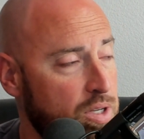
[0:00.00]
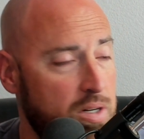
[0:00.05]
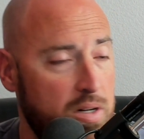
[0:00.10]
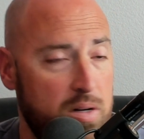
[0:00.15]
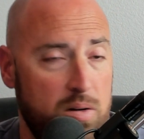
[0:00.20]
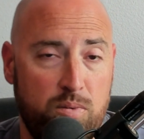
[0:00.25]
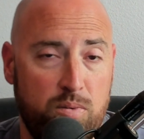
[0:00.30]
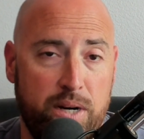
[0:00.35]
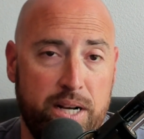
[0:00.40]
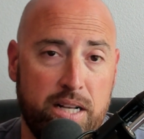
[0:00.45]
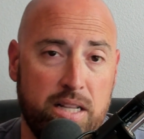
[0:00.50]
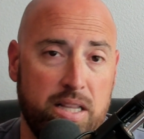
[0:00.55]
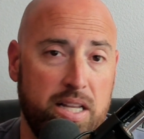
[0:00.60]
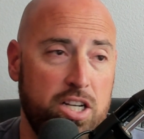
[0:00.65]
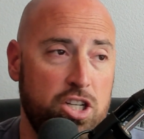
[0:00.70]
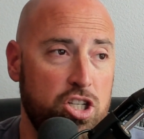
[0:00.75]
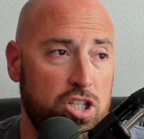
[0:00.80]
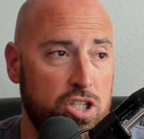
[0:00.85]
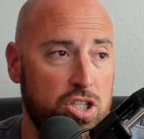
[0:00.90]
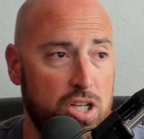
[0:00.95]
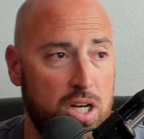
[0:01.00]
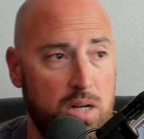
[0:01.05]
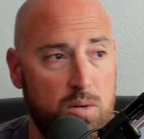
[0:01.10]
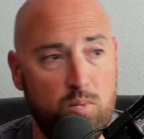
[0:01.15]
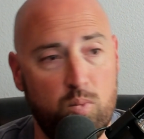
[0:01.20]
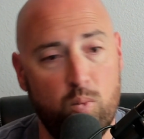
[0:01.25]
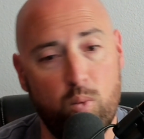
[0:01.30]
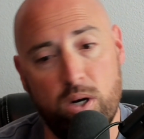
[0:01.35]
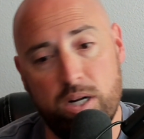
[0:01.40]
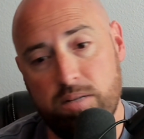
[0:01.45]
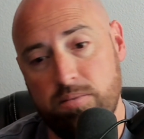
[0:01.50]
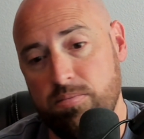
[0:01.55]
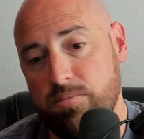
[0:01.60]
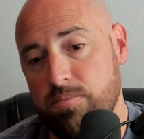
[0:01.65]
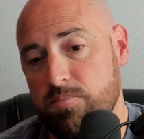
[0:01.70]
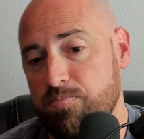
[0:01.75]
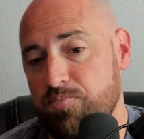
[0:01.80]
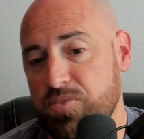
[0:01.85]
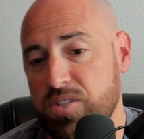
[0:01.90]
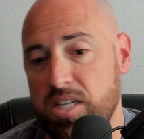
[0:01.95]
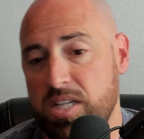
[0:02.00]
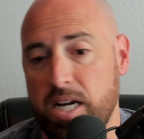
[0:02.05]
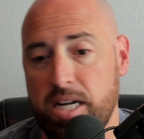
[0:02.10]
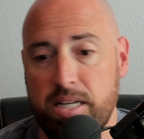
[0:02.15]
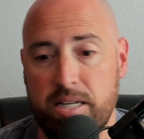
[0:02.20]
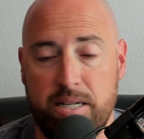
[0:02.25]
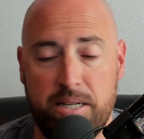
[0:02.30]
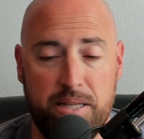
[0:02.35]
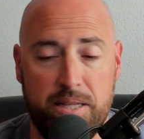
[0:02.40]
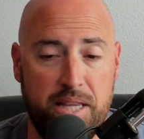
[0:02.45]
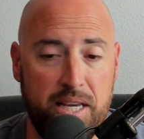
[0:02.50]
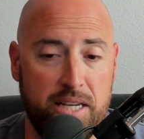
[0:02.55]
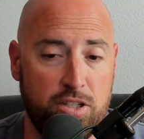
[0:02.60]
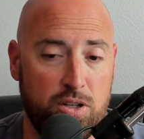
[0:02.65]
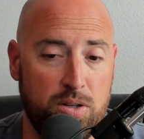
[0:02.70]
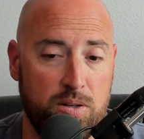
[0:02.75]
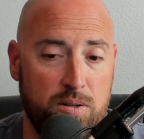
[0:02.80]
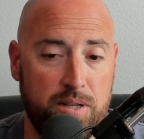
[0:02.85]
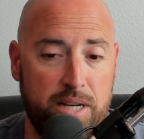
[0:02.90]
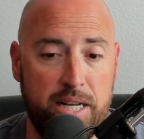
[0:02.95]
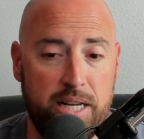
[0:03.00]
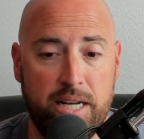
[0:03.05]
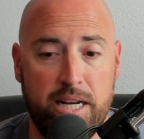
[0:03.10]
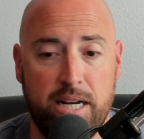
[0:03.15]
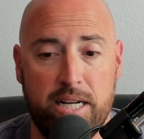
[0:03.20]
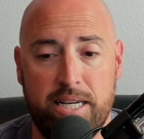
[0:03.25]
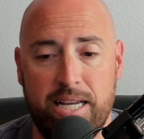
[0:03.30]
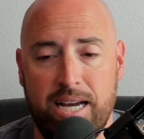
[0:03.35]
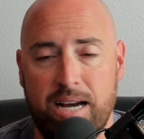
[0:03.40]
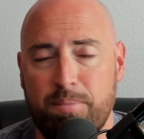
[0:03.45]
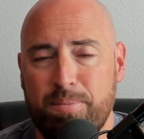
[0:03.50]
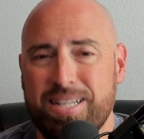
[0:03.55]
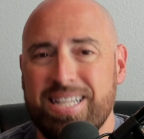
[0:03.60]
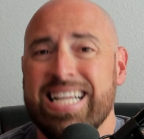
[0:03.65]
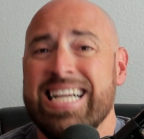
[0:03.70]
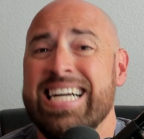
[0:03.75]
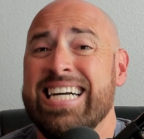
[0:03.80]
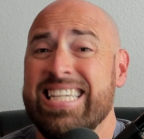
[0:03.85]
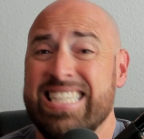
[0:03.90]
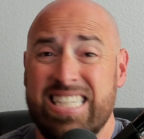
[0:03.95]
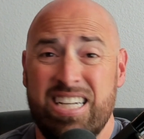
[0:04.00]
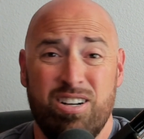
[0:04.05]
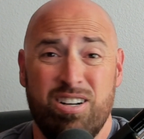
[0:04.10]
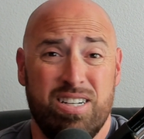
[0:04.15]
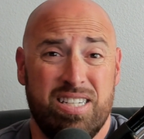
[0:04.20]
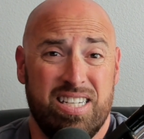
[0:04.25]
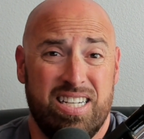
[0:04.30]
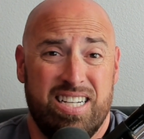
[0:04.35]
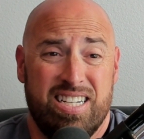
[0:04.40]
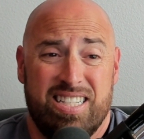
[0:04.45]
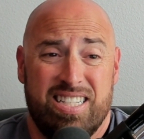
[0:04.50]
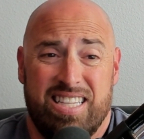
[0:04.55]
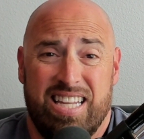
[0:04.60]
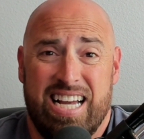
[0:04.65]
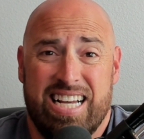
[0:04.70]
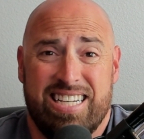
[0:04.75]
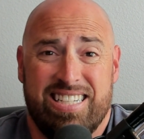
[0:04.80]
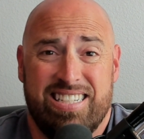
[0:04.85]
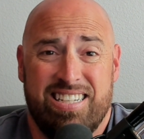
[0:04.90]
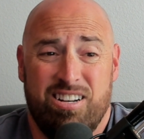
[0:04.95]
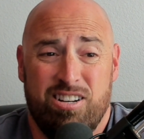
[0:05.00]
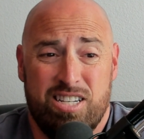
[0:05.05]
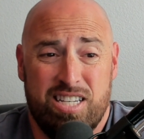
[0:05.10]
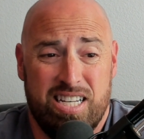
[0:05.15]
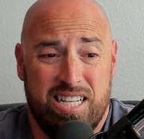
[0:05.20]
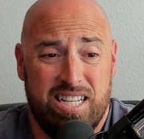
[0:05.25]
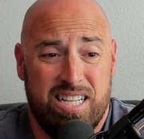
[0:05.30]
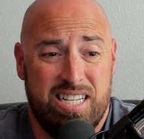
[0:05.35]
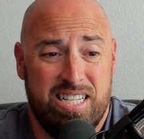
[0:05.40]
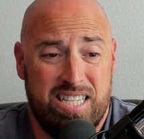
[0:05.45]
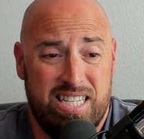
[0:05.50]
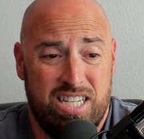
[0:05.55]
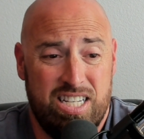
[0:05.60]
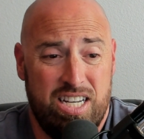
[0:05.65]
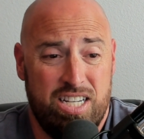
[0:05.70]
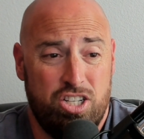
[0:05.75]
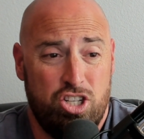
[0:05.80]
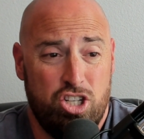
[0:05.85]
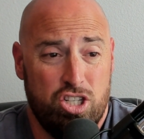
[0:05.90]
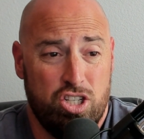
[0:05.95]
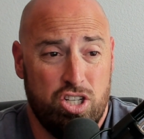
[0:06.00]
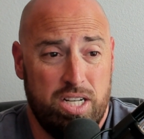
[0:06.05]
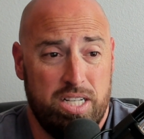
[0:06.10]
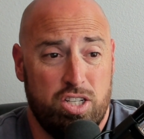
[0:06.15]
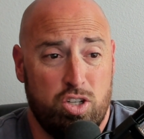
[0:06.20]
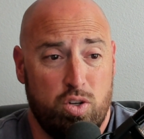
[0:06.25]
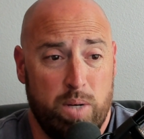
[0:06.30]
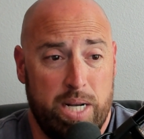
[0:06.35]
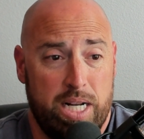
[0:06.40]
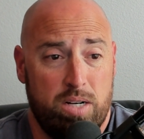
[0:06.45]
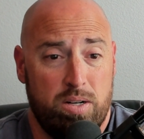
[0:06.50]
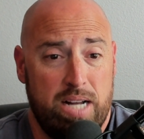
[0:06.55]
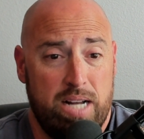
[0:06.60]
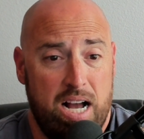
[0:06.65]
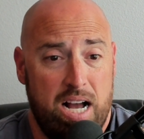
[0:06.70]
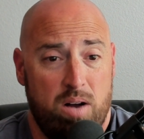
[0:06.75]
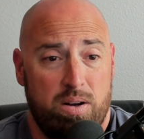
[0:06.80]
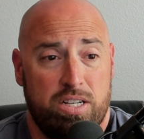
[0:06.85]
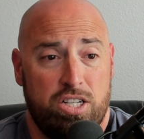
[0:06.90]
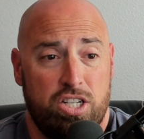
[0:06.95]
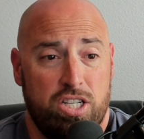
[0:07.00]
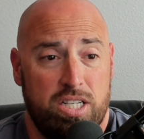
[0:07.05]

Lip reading: regulations on what things are getting cut down. But seriously, it's greener now. It just